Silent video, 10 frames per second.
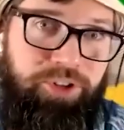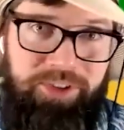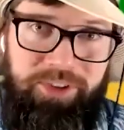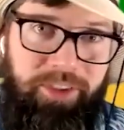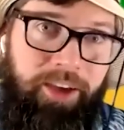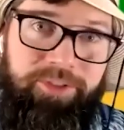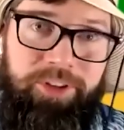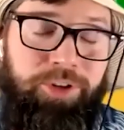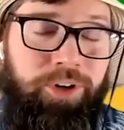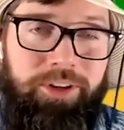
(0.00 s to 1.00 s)
just love to
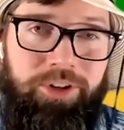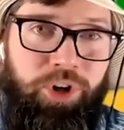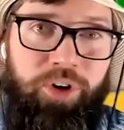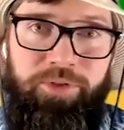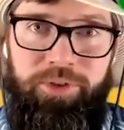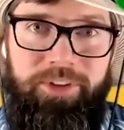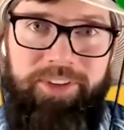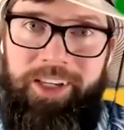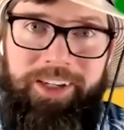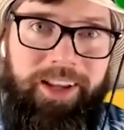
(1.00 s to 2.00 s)
tune in the show for the
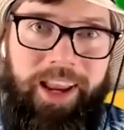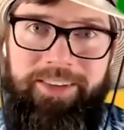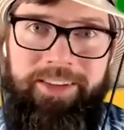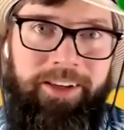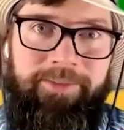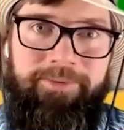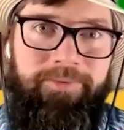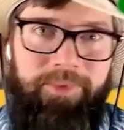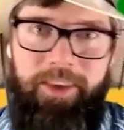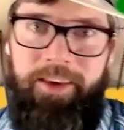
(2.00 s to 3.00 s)
singing and dancing and
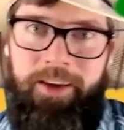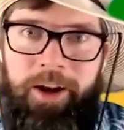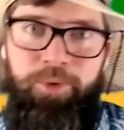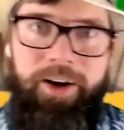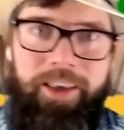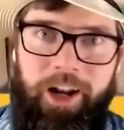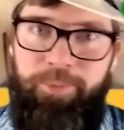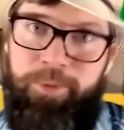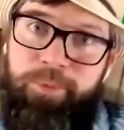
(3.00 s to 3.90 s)
kind of want to get up